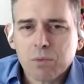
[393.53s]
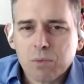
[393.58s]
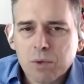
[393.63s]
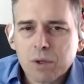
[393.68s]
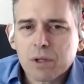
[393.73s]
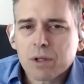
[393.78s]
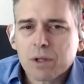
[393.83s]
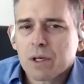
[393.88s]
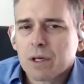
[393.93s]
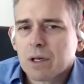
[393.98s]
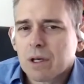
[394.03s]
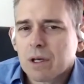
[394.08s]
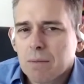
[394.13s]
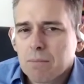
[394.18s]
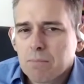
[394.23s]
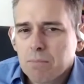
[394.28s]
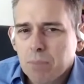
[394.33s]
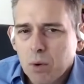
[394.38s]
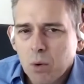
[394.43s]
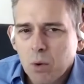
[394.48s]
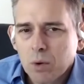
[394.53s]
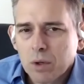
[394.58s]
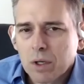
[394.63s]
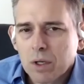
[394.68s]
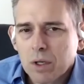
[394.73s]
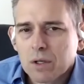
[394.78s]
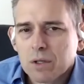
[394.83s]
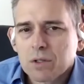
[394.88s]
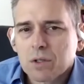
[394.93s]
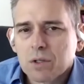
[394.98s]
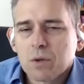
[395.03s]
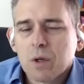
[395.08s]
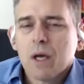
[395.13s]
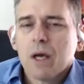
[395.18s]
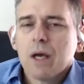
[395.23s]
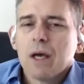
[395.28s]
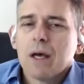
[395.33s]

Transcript: really important to